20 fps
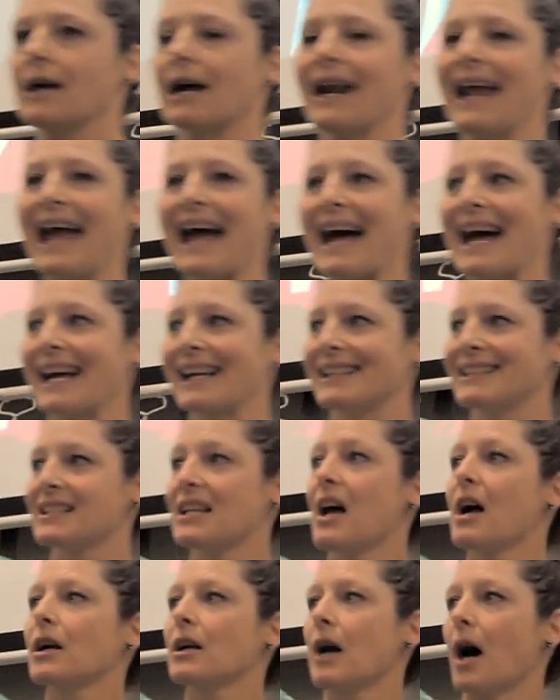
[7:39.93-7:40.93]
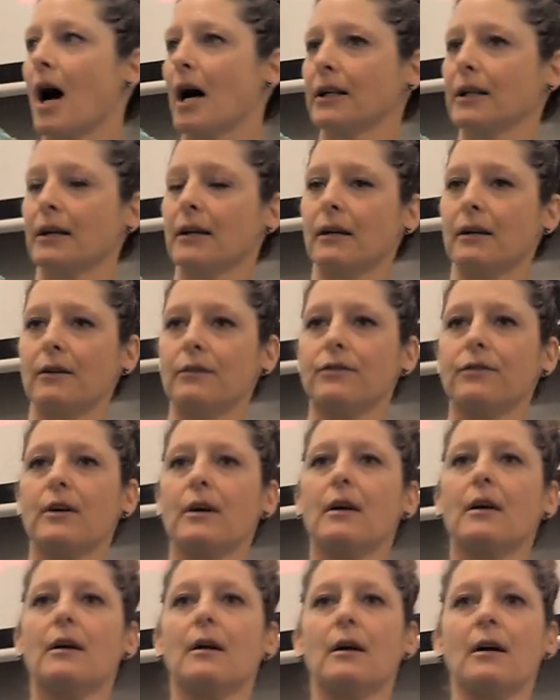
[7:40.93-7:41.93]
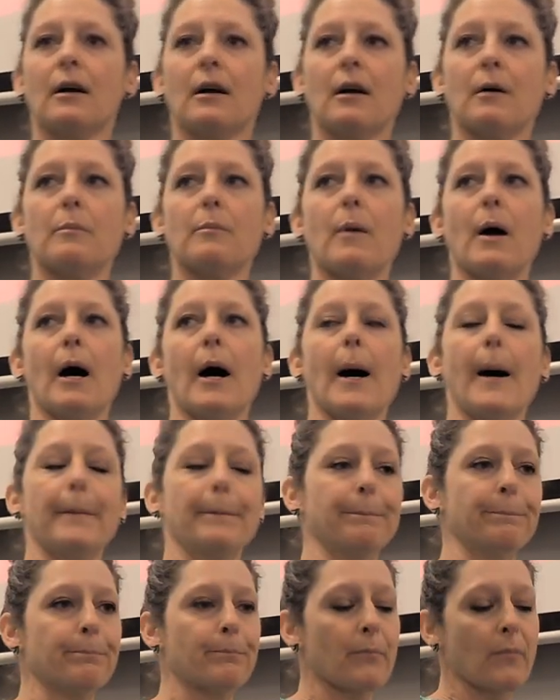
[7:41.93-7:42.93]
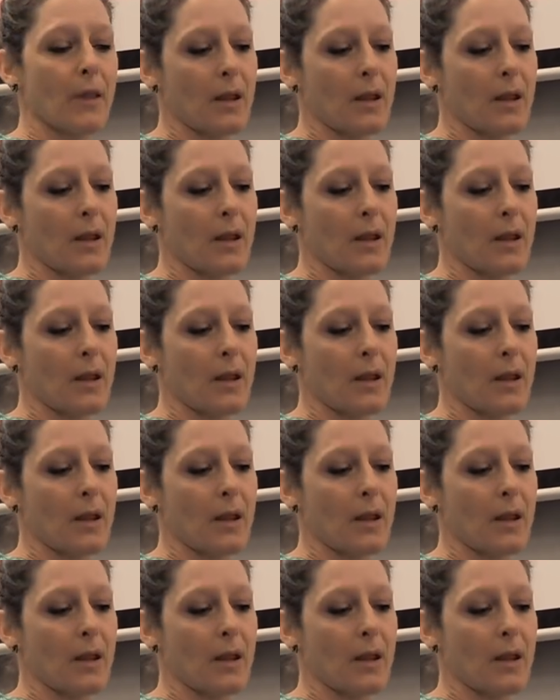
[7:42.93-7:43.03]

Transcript: that adds cognitive, um,